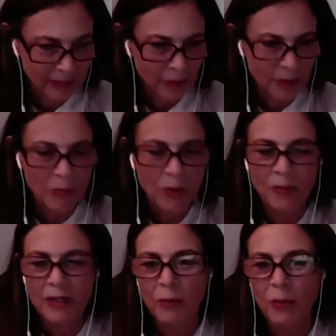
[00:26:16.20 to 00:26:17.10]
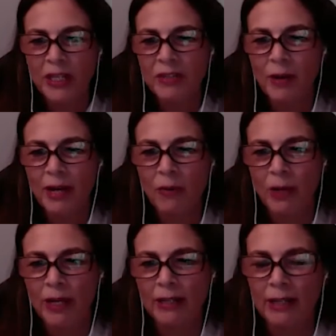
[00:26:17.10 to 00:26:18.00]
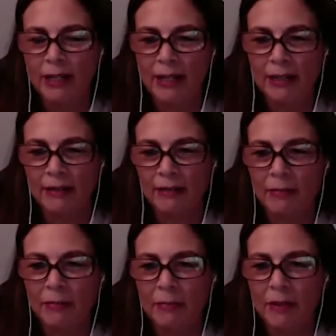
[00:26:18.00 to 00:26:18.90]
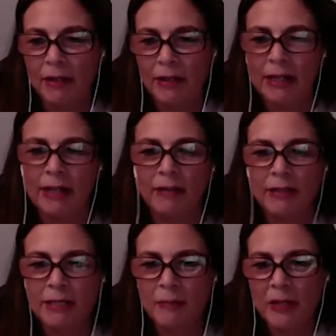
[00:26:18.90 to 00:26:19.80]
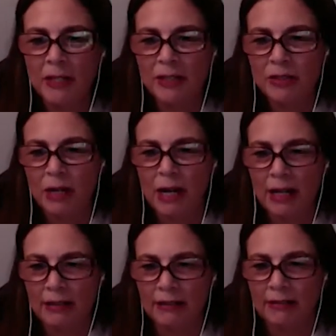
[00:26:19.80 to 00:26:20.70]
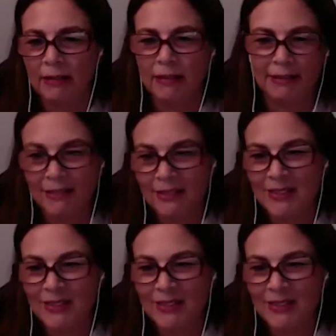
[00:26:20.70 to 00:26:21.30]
remove the weed right away. Like remember early spring, you got the